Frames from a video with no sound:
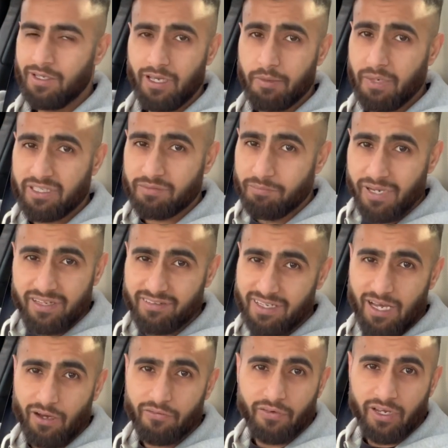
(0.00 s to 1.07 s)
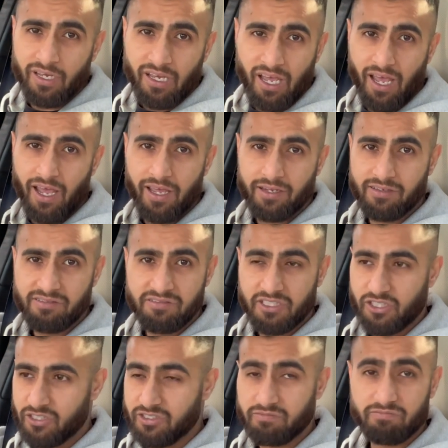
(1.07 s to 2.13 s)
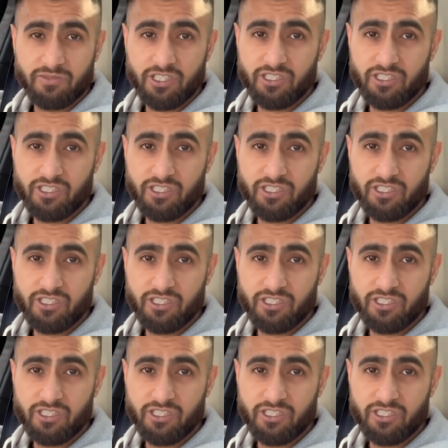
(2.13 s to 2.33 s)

it makes mince out of it, and it just